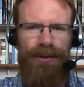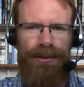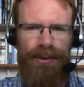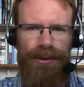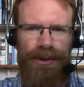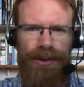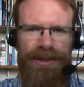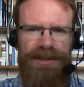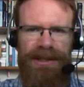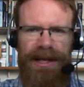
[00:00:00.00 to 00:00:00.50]
who
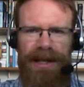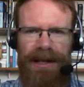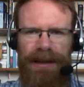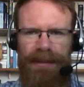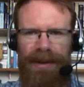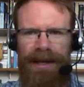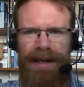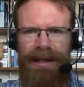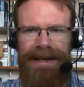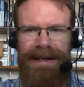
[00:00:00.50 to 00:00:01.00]
looks like
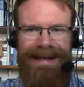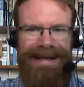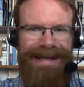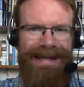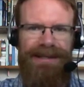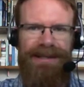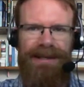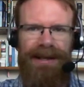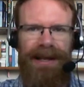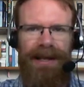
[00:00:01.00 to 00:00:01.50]
a man,
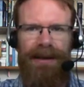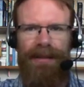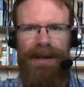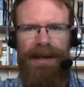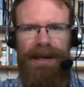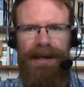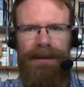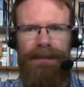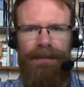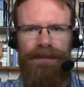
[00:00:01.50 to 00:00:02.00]
eats like a
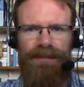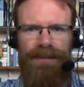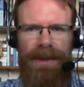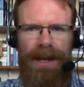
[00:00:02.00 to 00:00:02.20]
man.